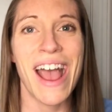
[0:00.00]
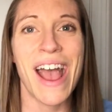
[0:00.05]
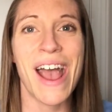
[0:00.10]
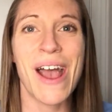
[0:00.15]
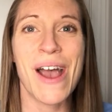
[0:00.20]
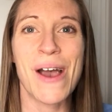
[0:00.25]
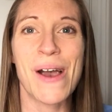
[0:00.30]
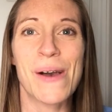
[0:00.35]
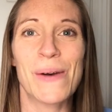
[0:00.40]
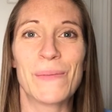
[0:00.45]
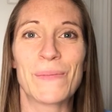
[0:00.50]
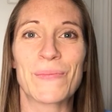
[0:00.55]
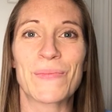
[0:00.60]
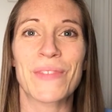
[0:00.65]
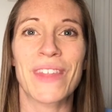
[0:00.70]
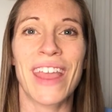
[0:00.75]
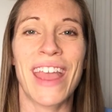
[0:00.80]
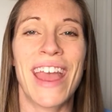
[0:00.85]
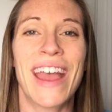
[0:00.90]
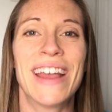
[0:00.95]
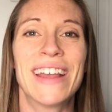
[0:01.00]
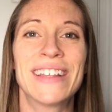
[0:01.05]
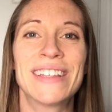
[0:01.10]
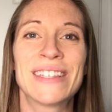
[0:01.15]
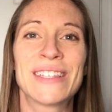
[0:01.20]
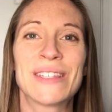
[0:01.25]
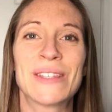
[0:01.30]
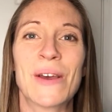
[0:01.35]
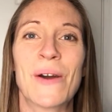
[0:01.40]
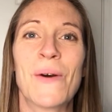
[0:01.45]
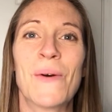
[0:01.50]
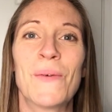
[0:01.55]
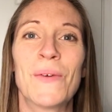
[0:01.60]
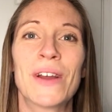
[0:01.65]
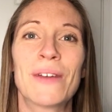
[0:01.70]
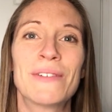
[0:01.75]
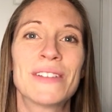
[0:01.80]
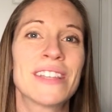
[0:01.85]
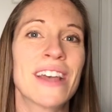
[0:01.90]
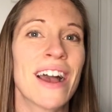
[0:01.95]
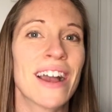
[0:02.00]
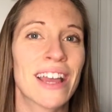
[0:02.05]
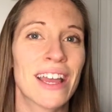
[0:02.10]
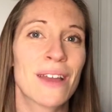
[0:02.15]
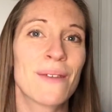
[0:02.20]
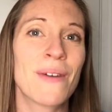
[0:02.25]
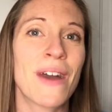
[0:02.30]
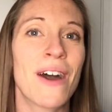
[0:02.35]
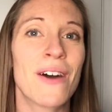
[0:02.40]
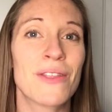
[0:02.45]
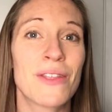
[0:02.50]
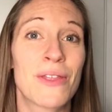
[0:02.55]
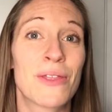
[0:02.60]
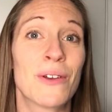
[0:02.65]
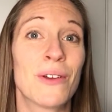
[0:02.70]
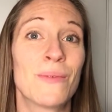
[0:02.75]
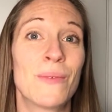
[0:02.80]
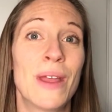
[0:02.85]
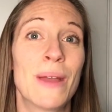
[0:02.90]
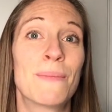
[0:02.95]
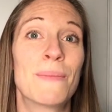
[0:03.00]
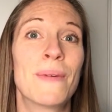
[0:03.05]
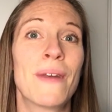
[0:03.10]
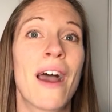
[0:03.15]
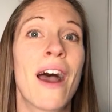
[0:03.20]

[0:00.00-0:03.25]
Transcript: And so we're going to be talking about the third week